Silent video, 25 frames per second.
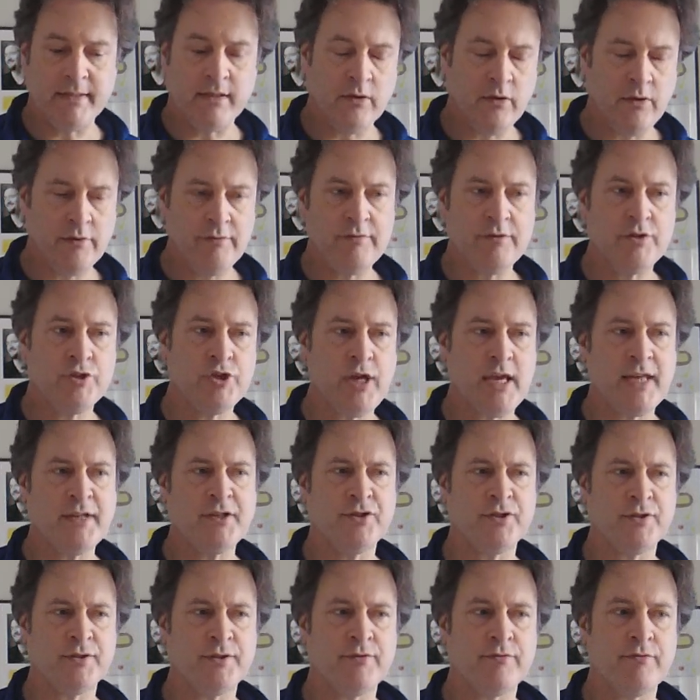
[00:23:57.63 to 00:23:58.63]
A lot of the
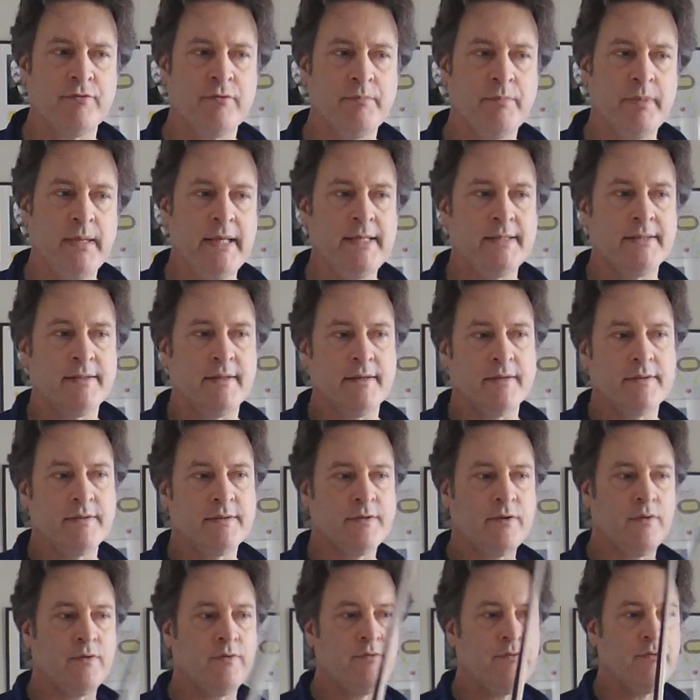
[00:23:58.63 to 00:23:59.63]
gestures are repeated.
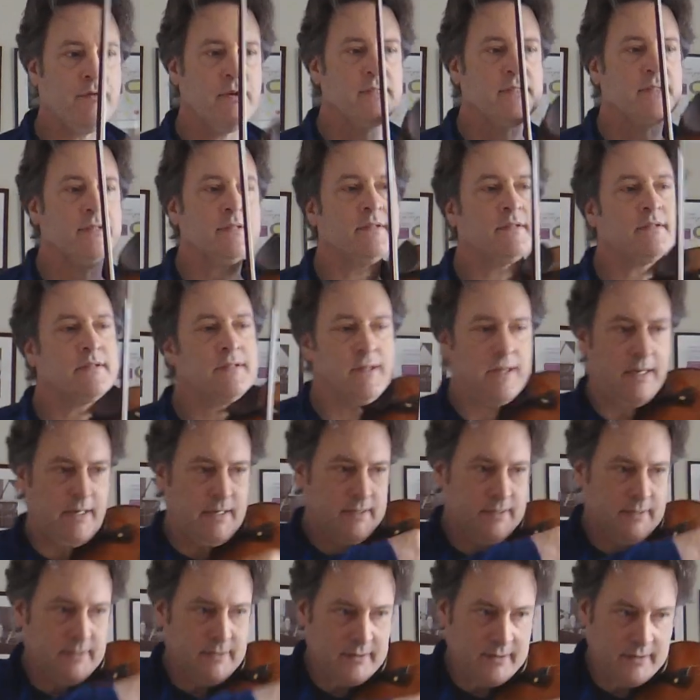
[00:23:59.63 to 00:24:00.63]
So for instance,
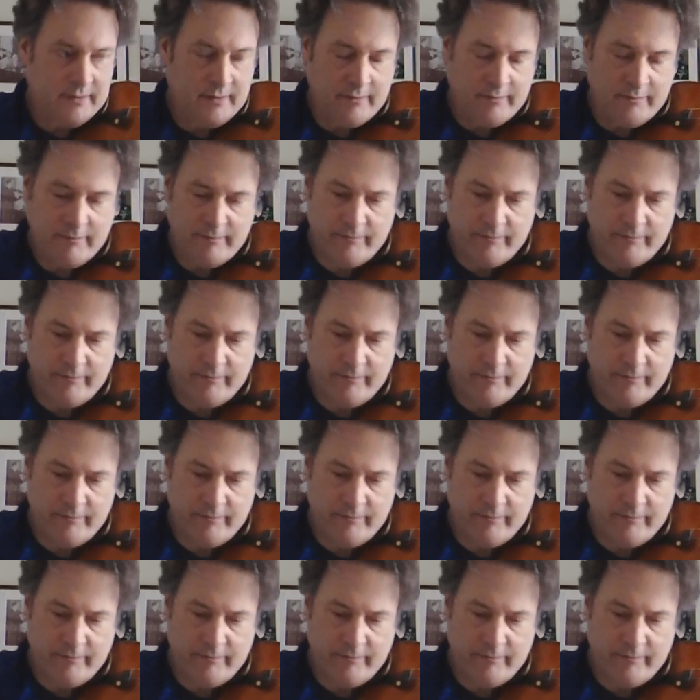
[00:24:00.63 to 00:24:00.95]
this.